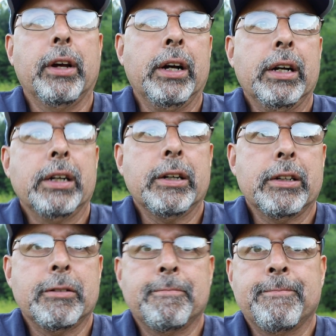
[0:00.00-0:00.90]

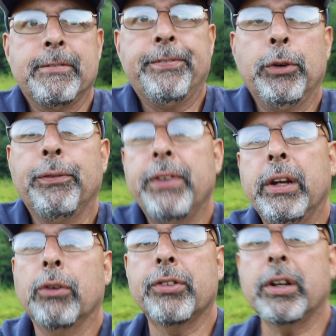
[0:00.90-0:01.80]
a few
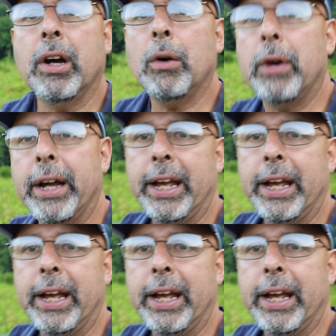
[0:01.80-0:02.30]
videos ago I